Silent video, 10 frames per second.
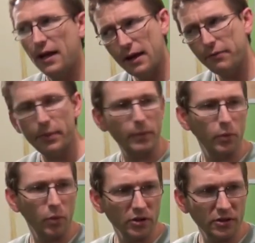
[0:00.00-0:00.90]
If
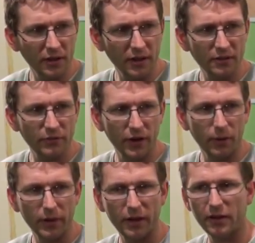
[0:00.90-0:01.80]
people are watching this
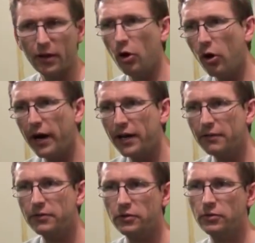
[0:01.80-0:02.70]
film and they think, oh, I'd
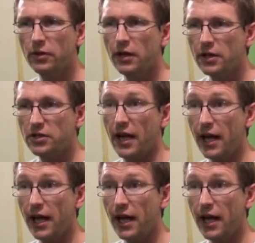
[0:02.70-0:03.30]
love to, to